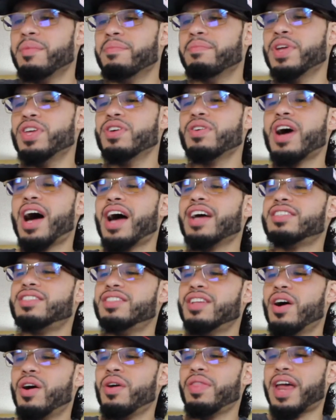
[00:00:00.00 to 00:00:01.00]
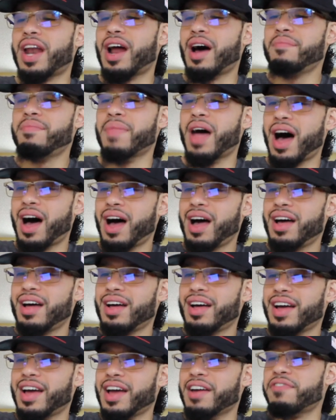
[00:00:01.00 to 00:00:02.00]
But you guys know that I'm not
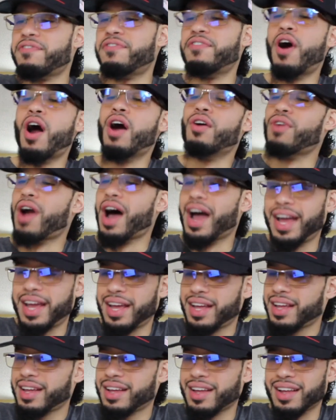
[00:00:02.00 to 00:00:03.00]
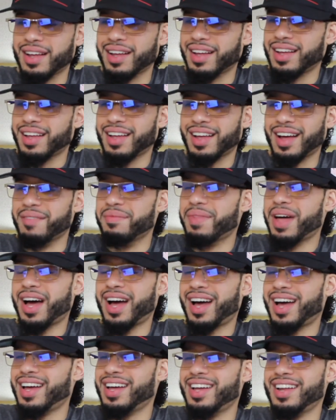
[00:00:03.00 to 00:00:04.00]
a far right I'm
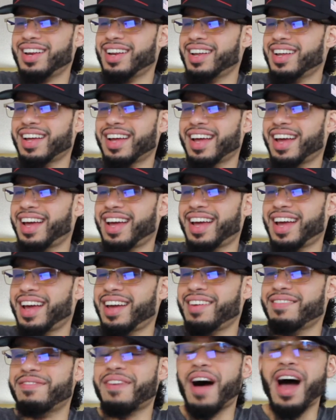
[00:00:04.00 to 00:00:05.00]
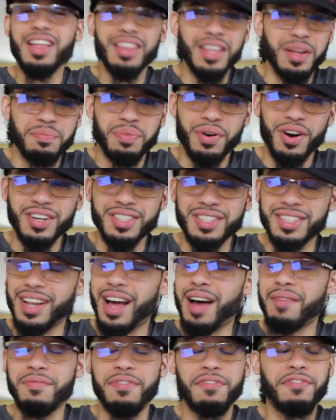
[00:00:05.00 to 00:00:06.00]
not a violent person.
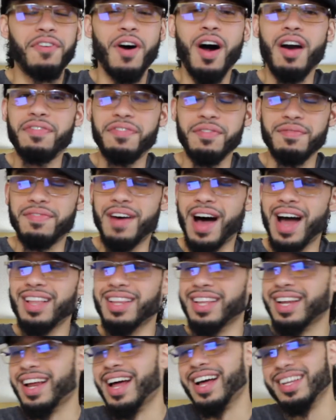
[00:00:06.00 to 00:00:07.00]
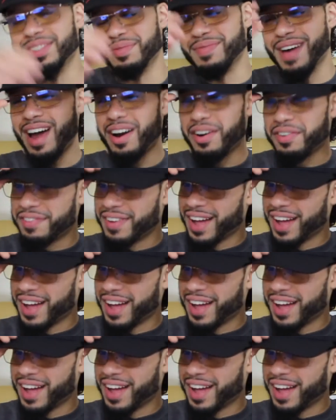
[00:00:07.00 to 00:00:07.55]
I'm far from violent. As a matter of